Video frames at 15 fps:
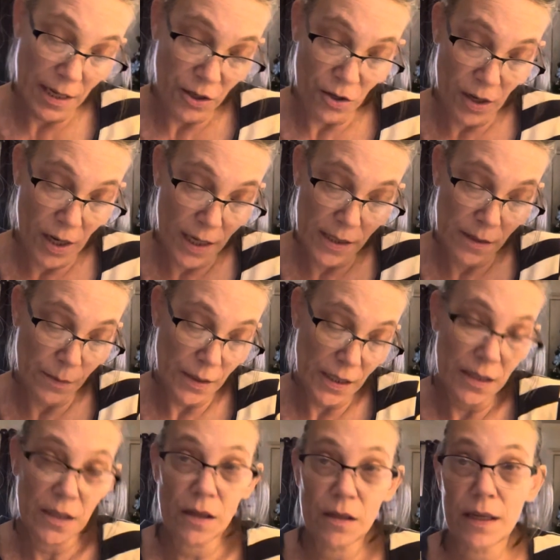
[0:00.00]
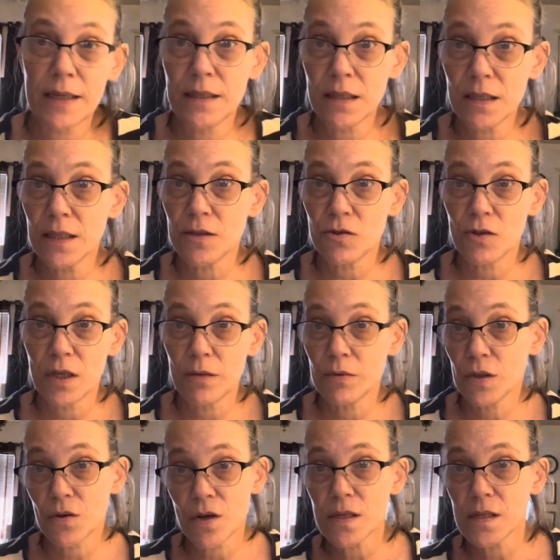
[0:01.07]
you guys because all I did yesterday was
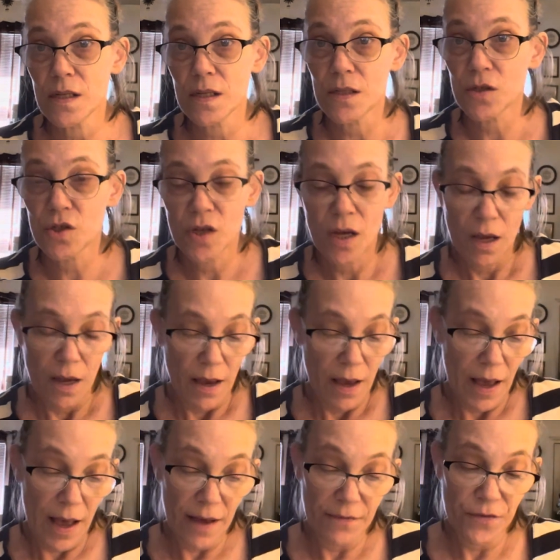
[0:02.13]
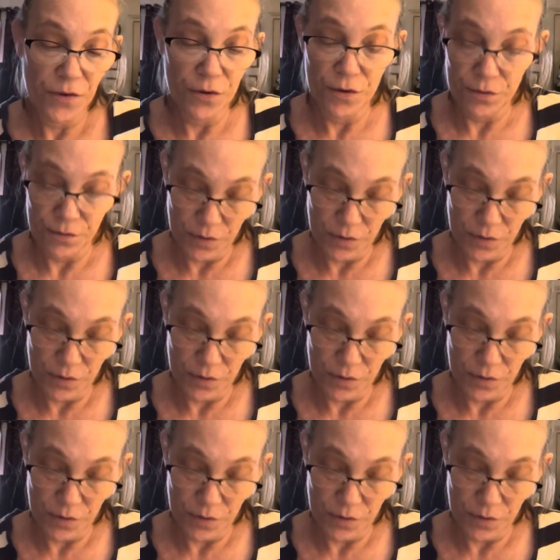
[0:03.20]
cross stitch after,